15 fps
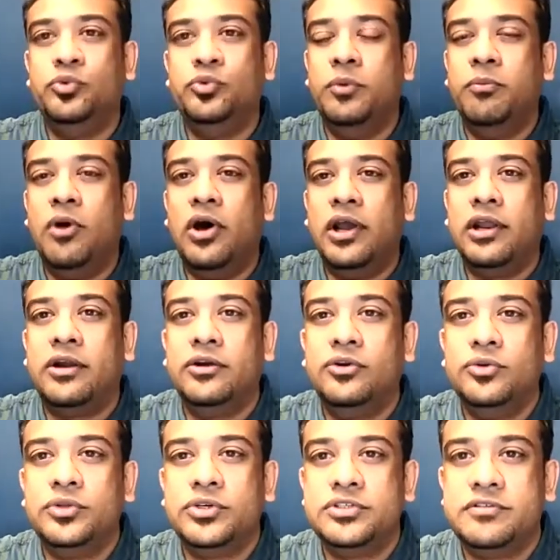were born around
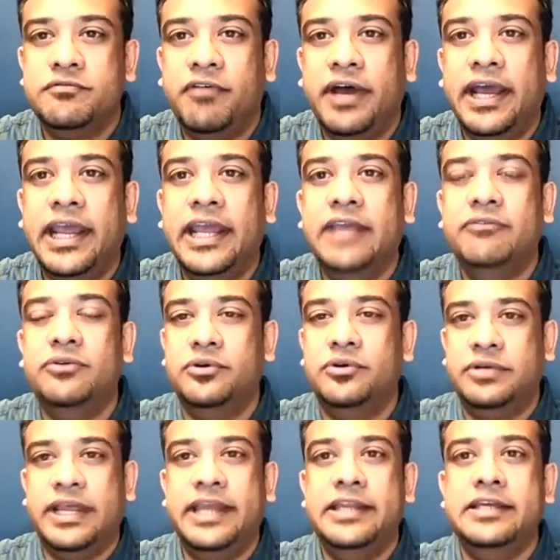2005 or
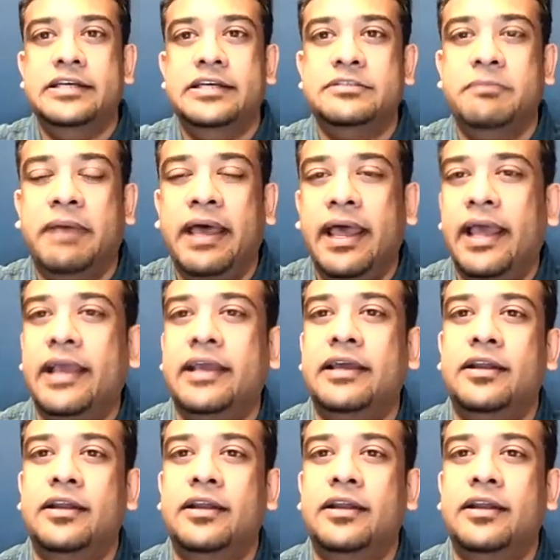10 years back?